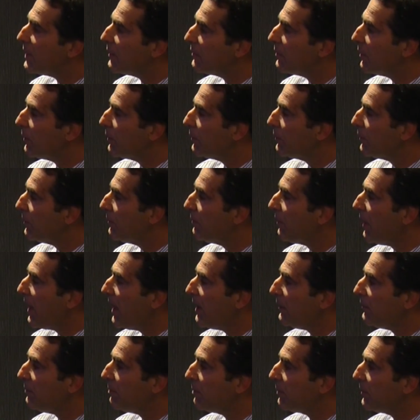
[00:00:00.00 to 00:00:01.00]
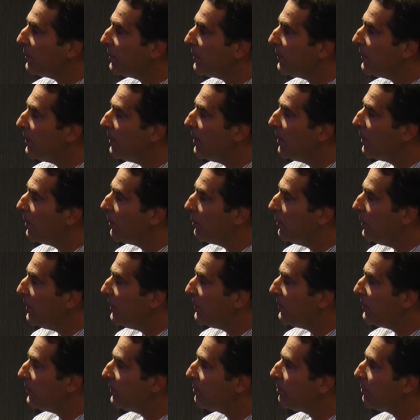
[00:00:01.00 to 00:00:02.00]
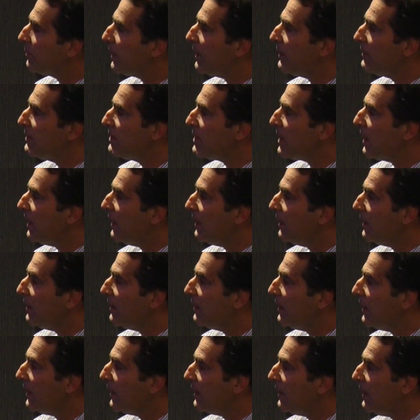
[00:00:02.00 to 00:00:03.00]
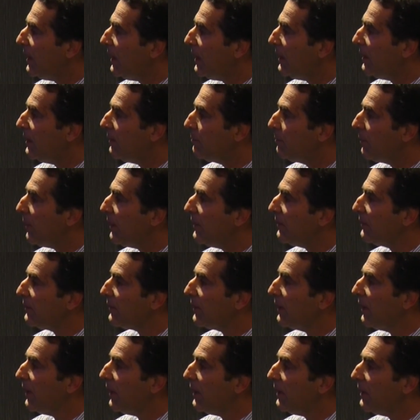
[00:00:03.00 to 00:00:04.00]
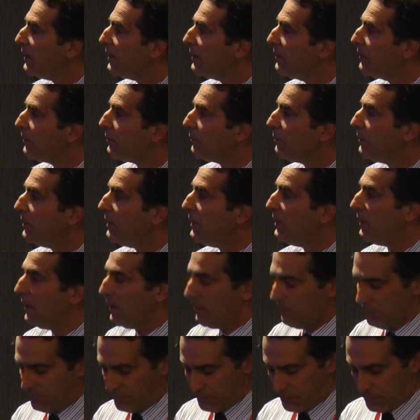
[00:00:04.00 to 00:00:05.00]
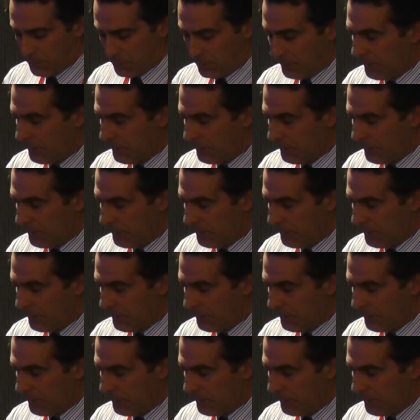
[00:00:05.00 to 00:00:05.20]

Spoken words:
dose of aspirin with blood taken, again, baseline 3 and 4